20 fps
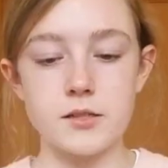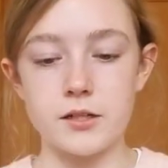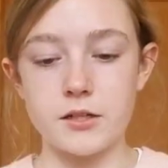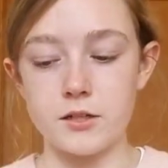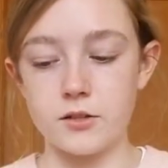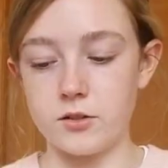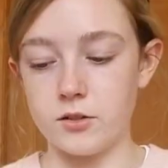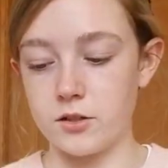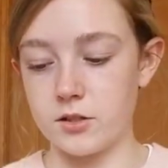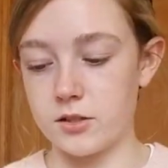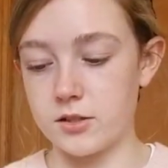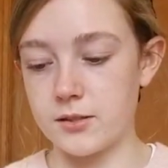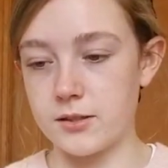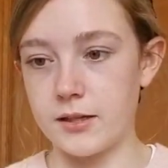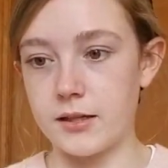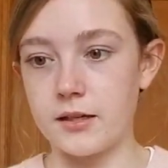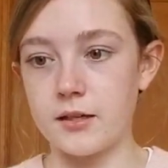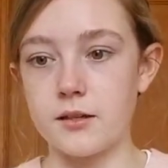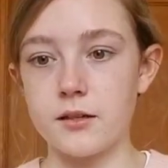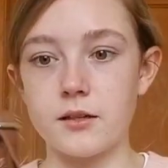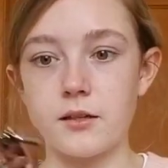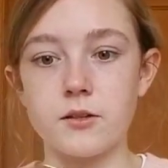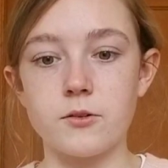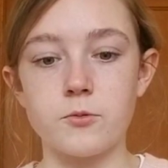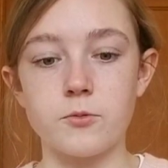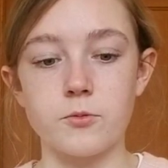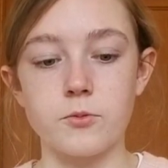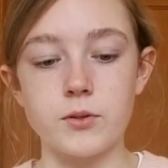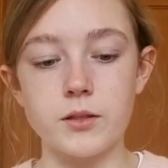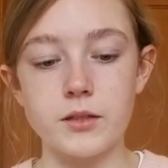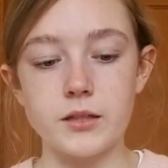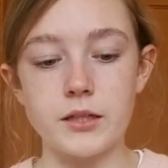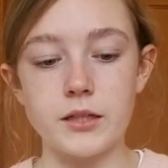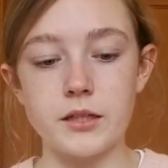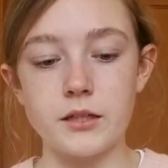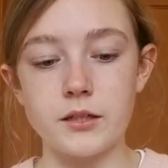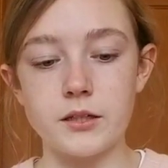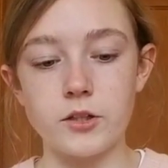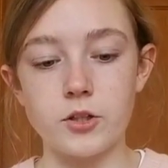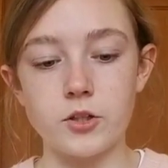and it looks like in
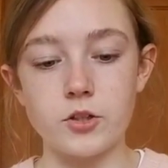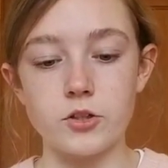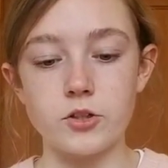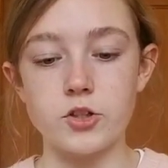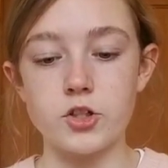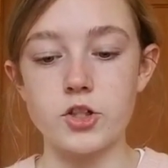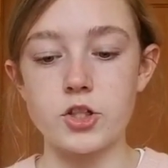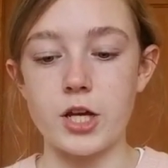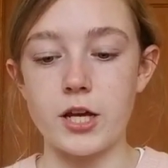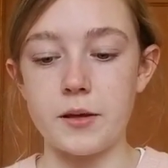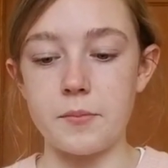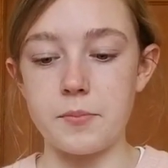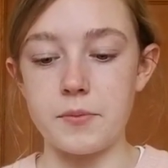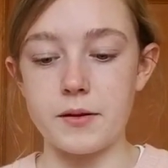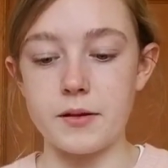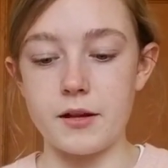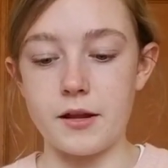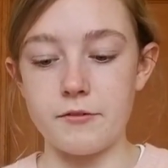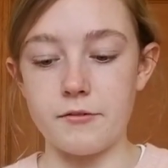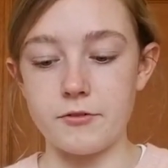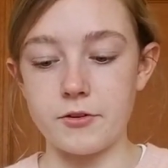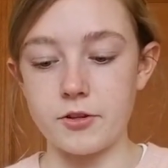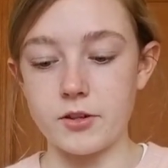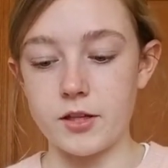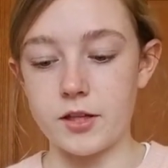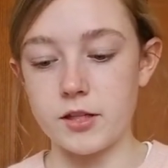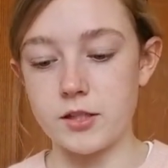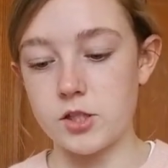really good shape and everything.